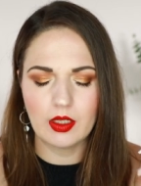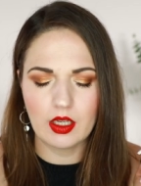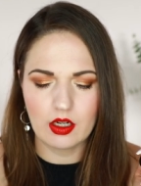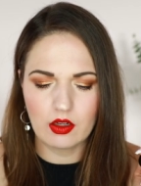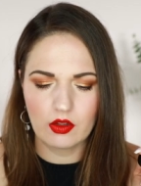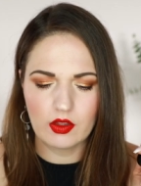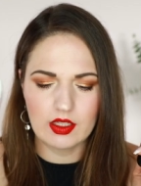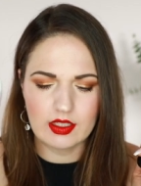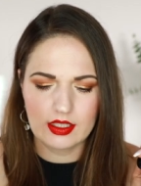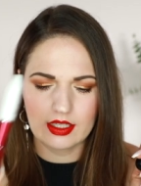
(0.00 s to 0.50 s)
you
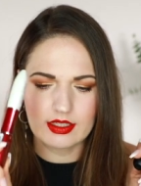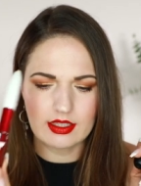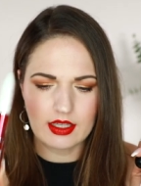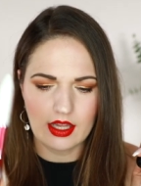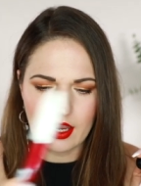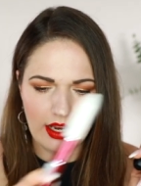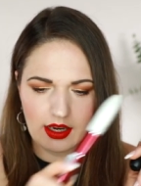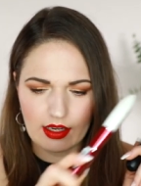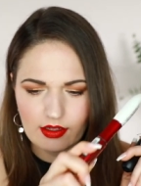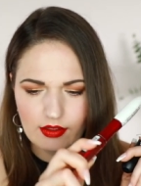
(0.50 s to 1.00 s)
know, this is
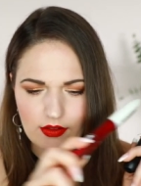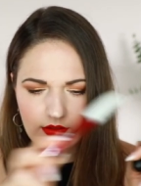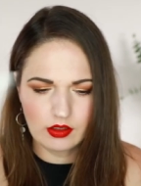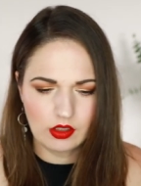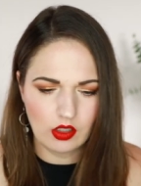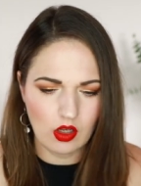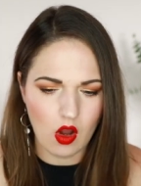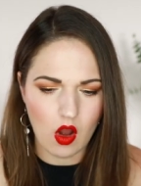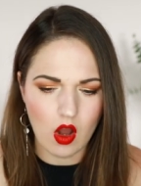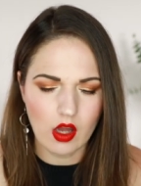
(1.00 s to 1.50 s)
like
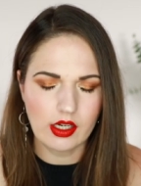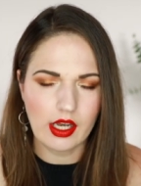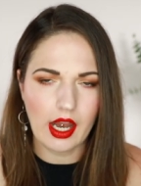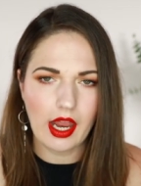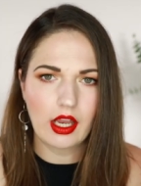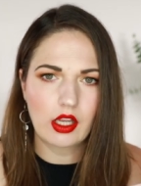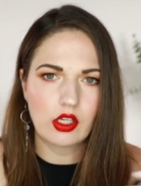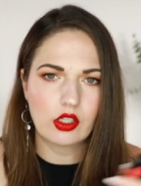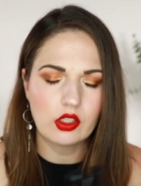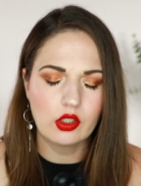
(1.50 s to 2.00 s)
on
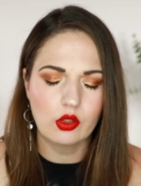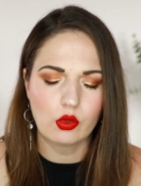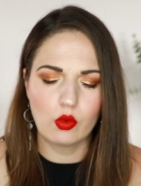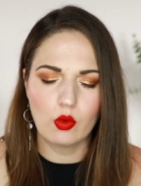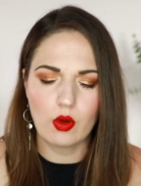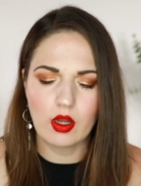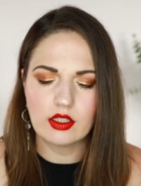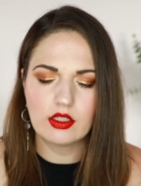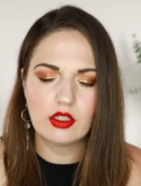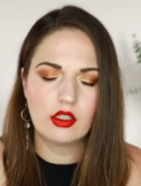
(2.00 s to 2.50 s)
like
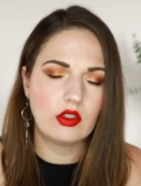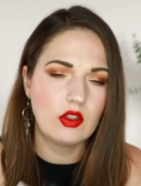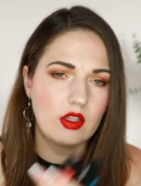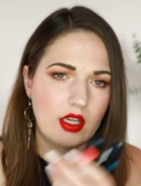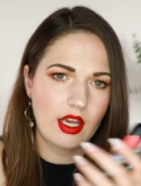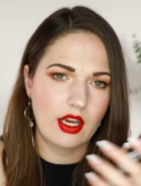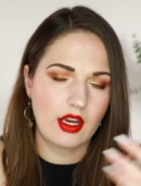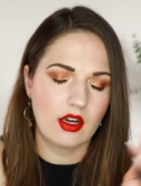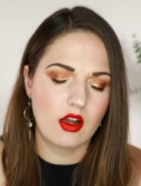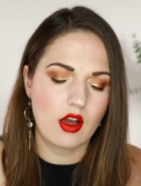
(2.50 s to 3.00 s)
glue until you
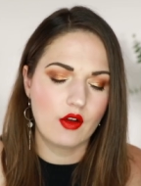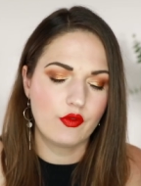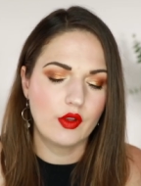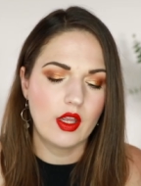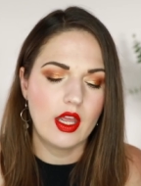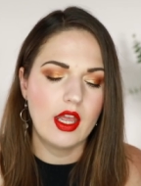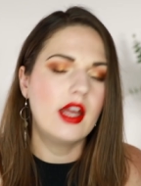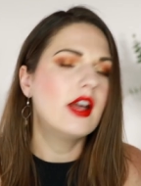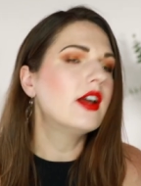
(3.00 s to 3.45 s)
take it off.